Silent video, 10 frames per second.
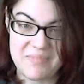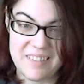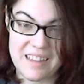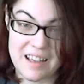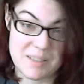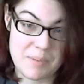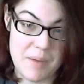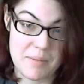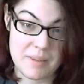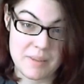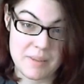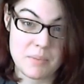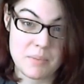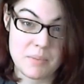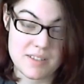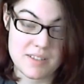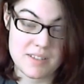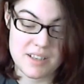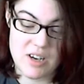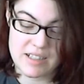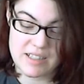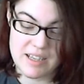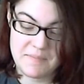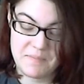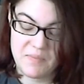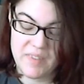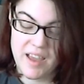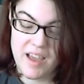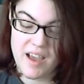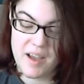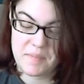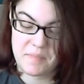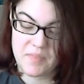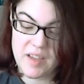That's probably pronounced incorrectly. Um, a